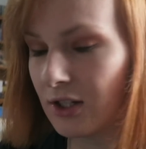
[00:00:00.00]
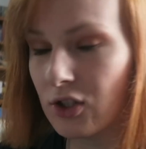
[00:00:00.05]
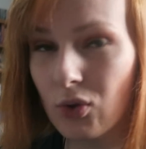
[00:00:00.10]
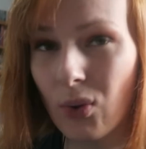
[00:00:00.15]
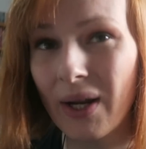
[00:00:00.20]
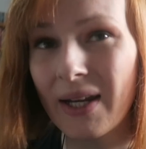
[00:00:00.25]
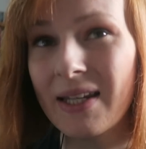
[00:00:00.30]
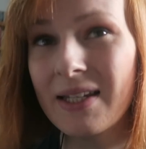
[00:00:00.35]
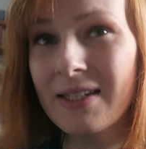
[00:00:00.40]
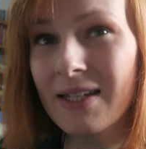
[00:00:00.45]
In
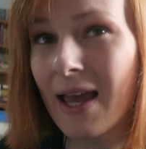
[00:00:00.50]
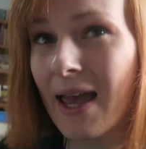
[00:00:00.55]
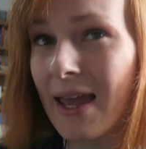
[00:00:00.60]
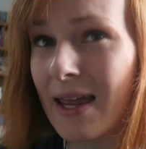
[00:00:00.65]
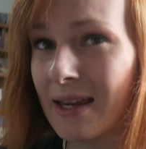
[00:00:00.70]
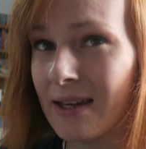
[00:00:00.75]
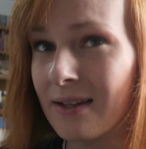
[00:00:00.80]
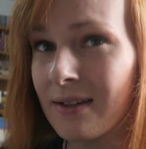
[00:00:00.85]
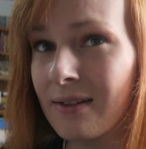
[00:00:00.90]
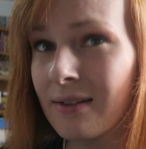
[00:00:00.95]

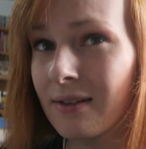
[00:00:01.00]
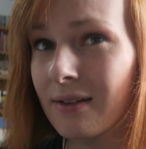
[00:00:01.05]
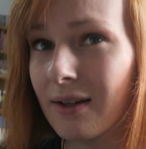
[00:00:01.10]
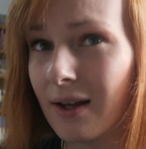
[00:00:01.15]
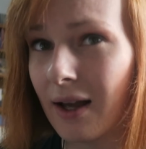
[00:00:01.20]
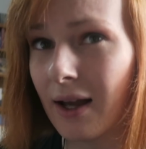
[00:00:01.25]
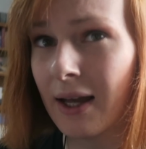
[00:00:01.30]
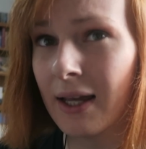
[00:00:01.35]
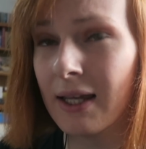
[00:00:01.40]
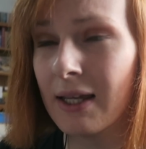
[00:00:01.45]
2010
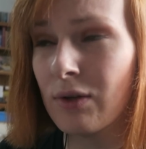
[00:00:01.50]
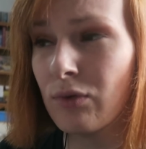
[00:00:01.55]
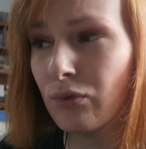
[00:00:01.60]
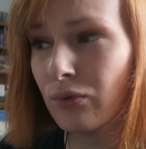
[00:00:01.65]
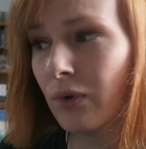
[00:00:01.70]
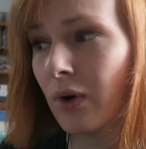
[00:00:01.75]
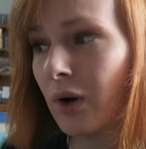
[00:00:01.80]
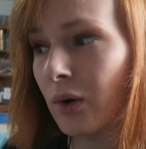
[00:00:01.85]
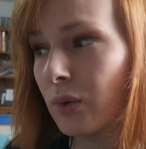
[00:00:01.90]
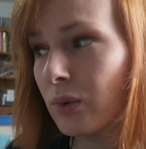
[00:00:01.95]
I
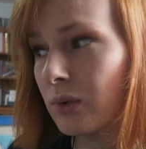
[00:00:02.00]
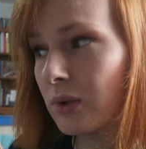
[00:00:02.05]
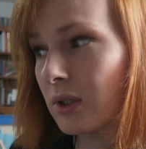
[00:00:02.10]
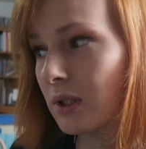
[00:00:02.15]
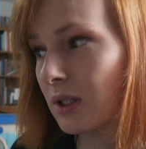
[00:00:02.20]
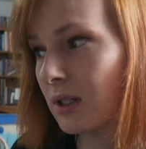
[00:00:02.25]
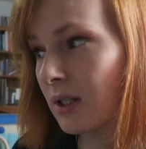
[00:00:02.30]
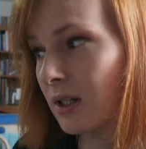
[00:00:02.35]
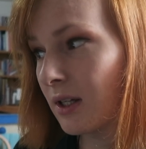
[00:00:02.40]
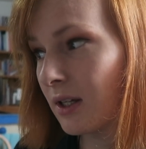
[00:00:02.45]

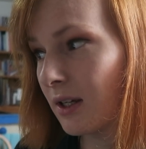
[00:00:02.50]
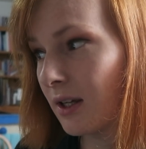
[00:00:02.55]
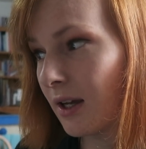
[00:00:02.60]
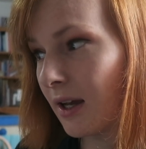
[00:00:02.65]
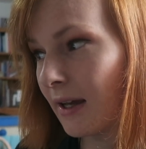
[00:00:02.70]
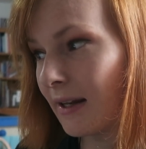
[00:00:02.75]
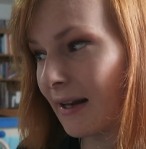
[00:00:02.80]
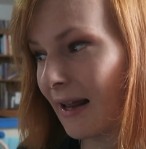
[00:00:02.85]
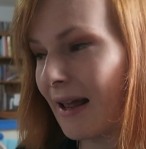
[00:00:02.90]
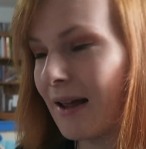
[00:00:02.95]
wrote
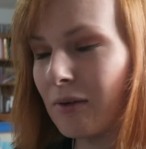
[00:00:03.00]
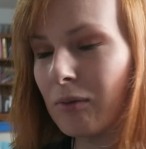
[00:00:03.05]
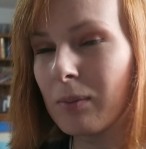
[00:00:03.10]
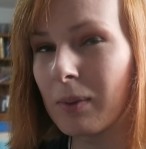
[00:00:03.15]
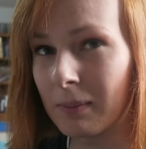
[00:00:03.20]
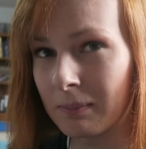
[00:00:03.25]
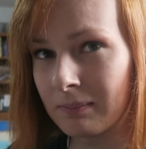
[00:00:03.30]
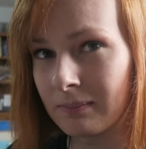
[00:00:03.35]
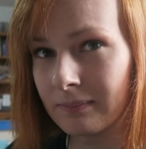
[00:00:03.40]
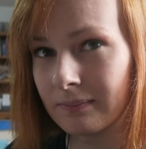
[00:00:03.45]
an
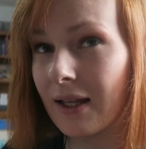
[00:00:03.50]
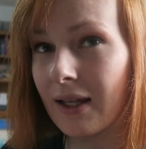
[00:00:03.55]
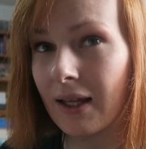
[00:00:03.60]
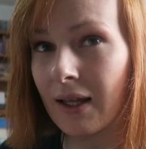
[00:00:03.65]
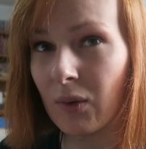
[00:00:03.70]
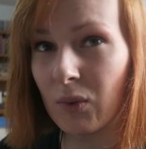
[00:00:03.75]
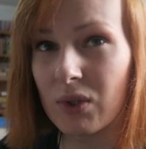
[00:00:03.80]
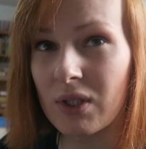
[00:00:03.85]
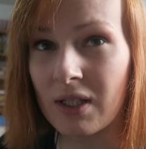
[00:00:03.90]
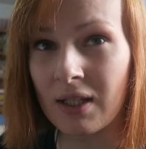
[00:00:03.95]
album.
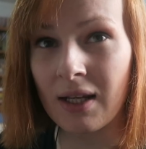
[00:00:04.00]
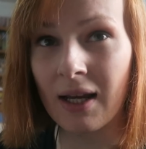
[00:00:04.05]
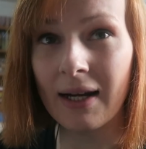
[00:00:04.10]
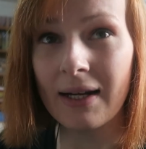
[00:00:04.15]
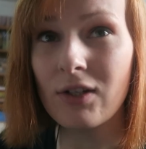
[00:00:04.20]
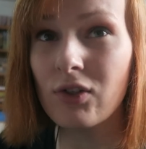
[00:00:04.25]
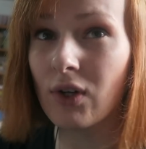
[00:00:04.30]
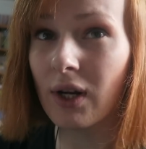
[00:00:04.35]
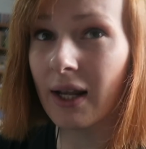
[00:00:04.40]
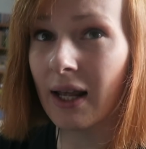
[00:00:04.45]
It was a
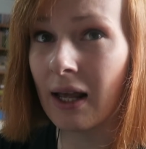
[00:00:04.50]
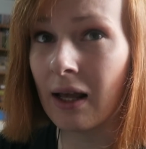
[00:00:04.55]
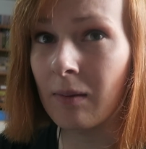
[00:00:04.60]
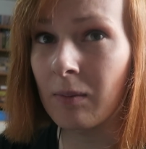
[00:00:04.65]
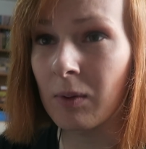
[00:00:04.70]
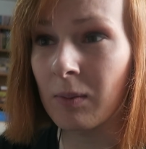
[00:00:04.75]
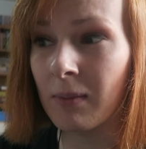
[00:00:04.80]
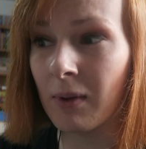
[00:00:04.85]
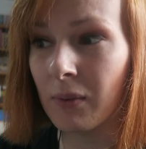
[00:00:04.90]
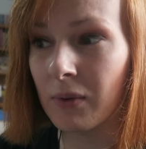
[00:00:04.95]
9-track
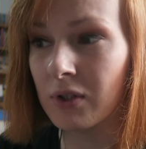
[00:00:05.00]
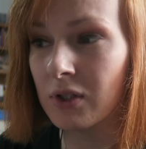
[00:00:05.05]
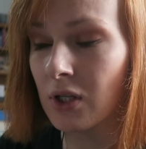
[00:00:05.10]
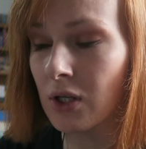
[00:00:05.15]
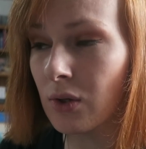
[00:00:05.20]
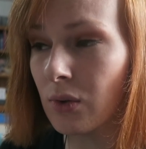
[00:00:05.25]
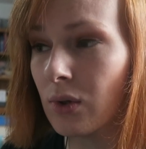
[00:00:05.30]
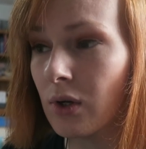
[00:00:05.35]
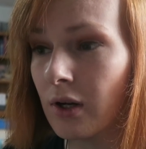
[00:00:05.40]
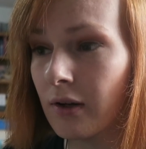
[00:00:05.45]
album, there were
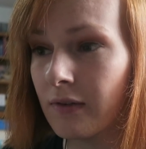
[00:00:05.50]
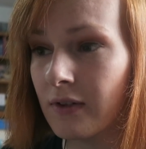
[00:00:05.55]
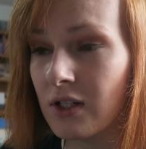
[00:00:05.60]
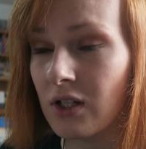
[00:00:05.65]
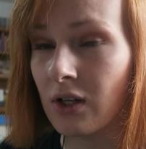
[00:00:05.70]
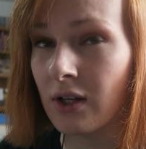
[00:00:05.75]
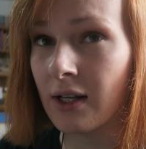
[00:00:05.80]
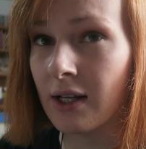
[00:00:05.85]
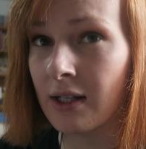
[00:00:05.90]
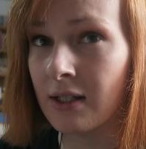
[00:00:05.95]
2
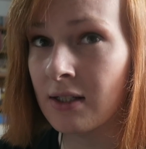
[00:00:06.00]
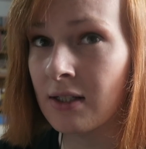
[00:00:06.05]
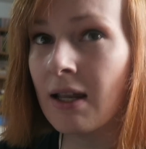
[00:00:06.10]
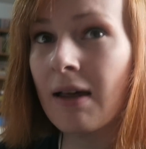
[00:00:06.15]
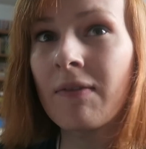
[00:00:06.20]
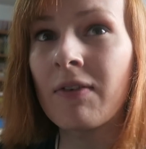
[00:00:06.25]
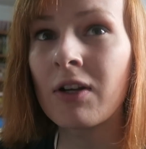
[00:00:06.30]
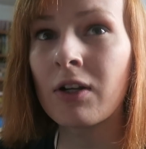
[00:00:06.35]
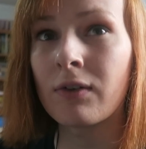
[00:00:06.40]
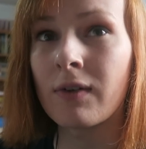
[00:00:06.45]
covers on it and
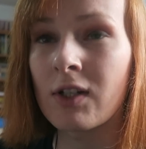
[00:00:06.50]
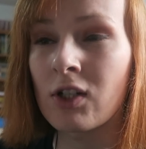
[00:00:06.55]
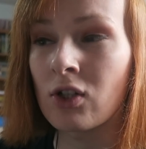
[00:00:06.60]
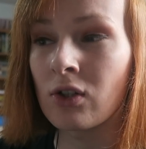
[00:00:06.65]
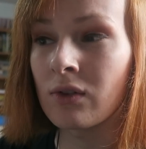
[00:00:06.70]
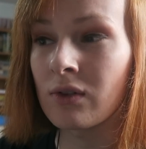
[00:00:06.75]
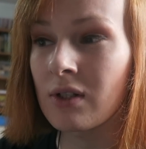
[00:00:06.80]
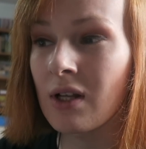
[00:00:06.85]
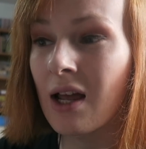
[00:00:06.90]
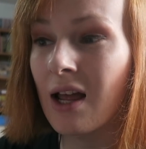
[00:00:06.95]
7
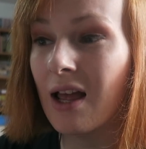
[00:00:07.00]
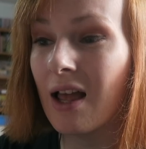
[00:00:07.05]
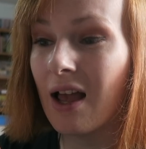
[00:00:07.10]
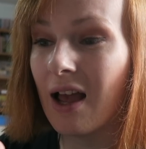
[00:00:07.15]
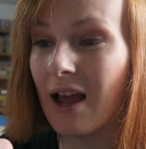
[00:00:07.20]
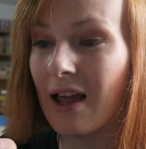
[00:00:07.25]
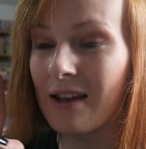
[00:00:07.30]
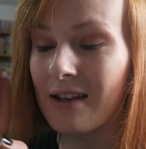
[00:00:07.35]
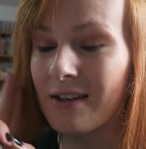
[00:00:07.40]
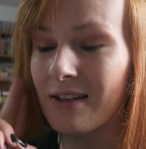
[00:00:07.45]
originals,
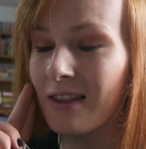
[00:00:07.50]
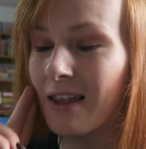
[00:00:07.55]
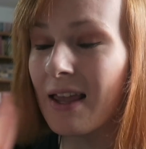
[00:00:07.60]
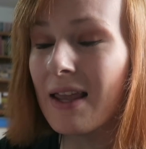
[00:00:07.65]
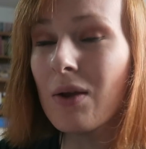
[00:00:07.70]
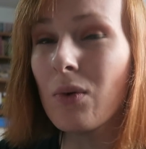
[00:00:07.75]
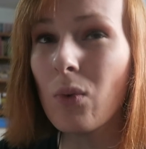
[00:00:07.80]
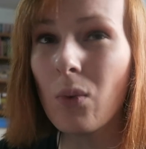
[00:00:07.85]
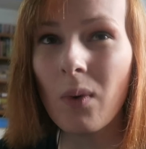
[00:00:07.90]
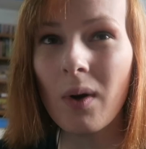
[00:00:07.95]
and
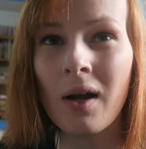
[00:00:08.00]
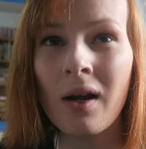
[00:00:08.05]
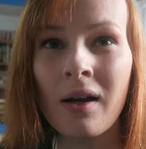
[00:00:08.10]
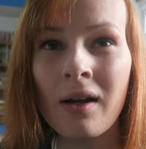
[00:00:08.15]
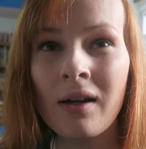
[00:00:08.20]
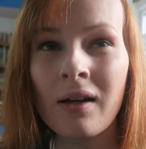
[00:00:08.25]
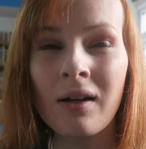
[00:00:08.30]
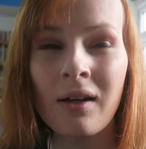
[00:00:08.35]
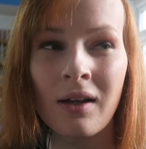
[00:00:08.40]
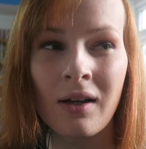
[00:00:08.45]
they
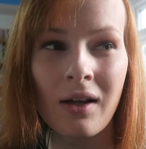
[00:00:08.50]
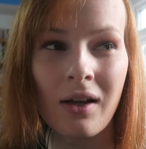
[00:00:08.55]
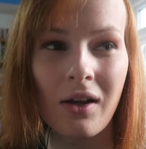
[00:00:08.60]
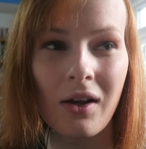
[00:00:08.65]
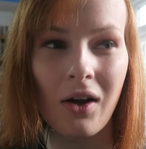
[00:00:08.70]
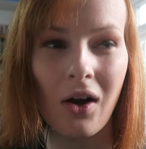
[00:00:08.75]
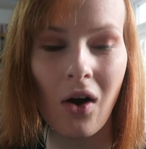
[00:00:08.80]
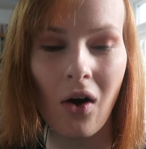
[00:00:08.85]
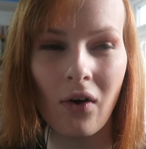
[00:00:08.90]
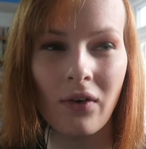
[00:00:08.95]
were,
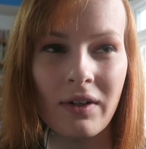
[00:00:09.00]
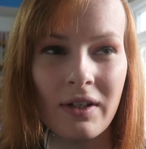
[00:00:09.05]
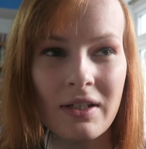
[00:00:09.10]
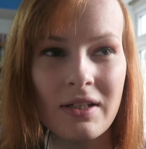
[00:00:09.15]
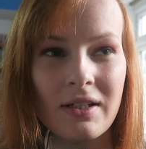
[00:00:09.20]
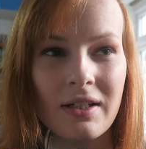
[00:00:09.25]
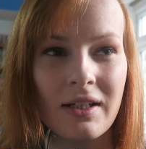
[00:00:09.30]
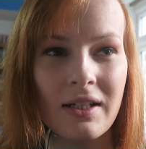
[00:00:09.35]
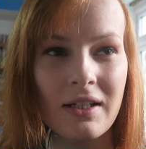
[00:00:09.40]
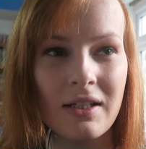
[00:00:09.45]

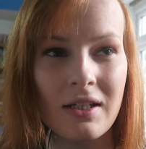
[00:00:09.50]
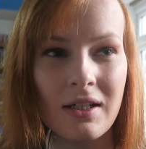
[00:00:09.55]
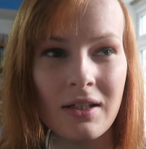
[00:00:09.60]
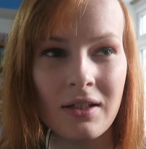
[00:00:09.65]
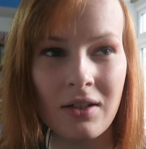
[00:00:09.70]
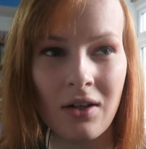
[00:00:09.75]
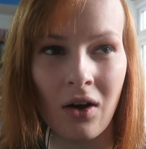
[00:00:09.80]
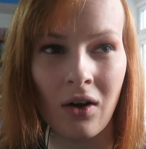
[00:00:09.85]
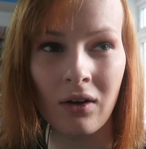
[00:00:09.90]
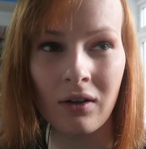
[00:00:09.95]
honestly to
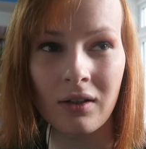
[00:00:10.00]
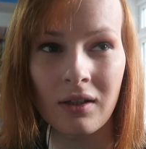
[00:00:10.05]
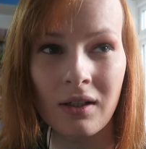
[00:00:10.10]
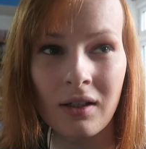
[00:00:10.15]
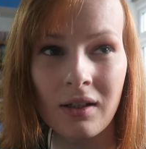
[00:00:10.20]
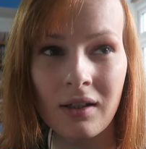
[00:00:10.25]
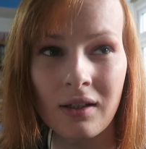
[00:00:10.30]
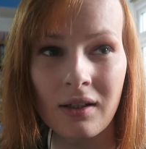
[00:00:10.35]
God,